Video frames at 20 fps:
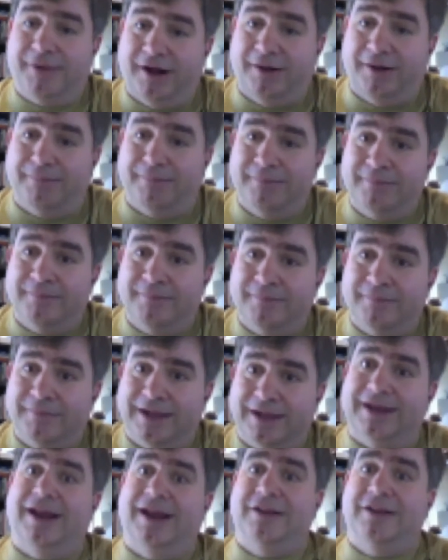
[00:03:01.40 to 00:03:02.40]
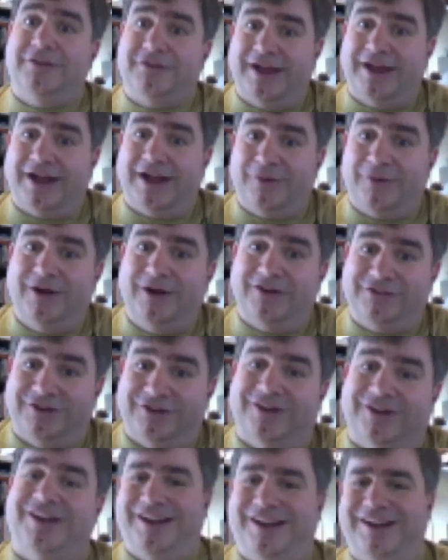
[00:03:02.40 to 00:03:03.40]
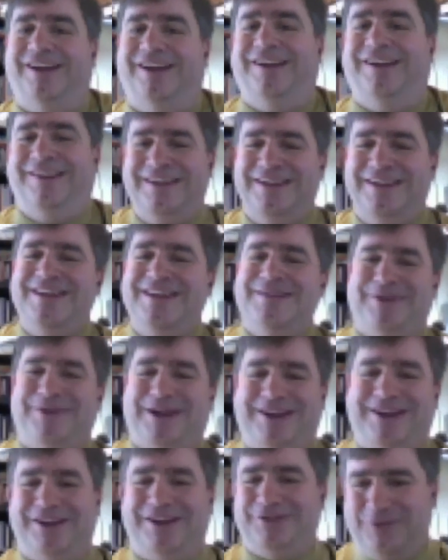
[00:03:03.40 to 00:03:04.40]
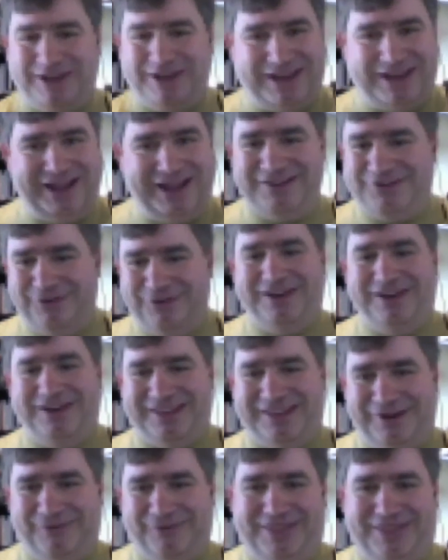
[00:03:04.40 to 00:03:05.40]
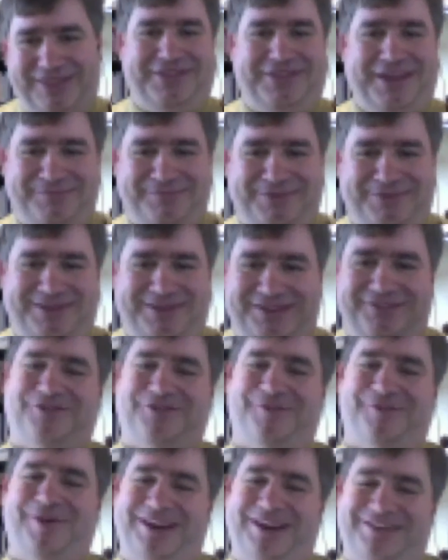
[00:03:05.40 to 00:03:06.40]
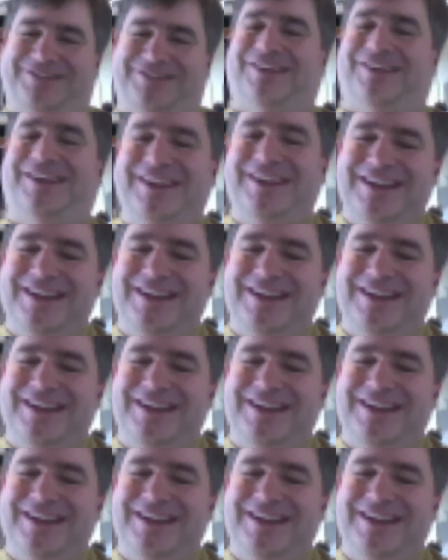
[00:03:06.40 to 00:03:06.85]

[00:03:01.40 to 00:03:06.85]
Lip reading: up and answer that question because we can't do anything without that piece of information.